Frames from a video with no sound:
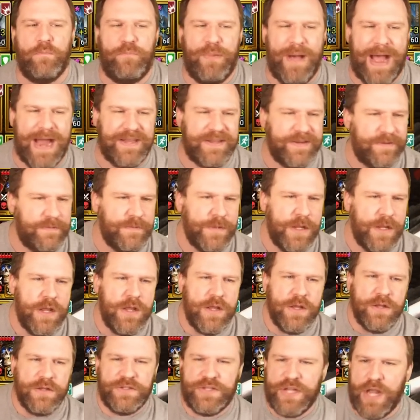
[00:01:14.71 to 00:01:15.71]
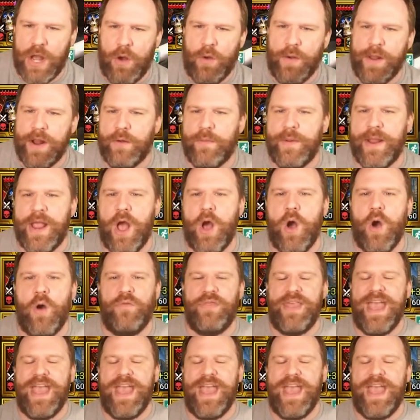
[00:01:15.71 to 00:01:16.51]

But so here we go.